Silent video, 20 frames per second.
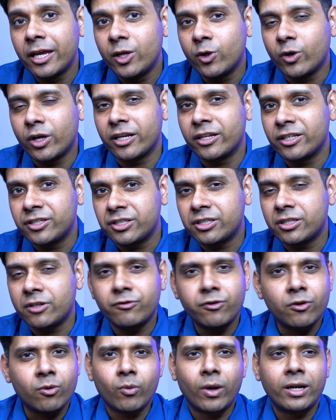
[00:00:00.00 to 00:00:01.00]
You can register
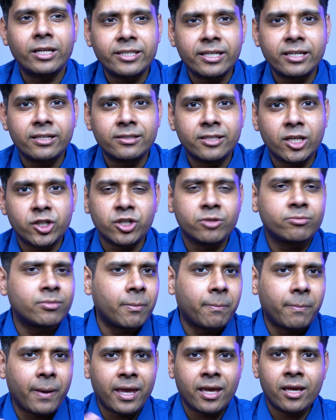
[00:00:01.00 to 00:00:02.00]
for one single session
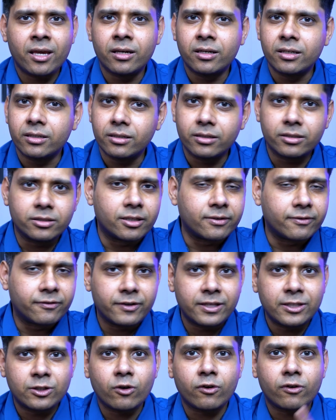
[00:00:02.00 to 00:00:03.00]
by paying the
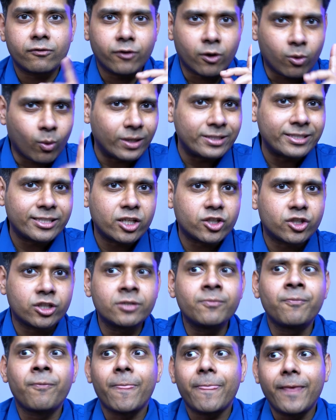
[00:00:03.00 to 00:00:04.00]
fees for one
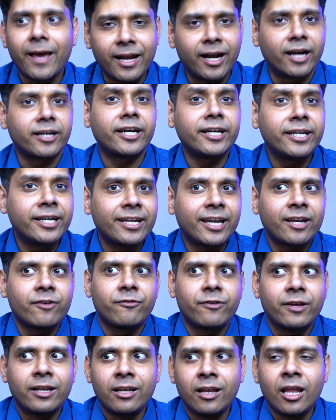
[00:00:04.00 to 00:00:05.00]
session and attend it and
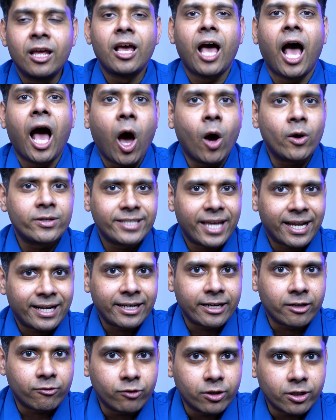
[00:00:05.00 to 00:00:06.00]
feel how
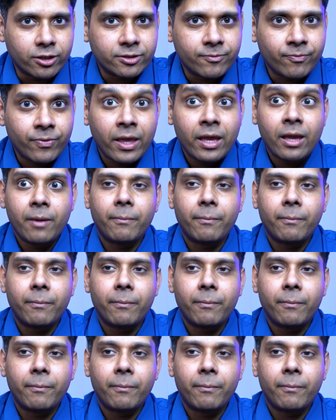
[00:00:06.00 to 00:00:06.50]
exactly it works.